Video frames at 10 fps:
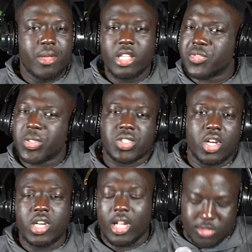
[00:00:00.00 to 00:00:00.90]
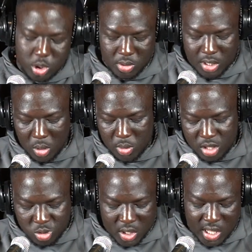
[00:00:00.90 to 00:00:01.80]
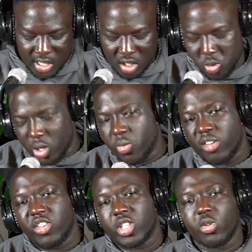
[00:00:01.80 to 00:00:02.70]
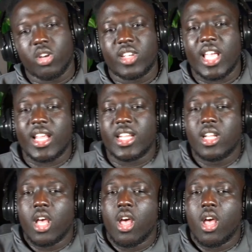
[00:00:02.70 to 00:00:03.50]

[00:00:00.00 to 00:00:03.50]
Millersville starting off 2-0 with a 28-21 victory over Gannon.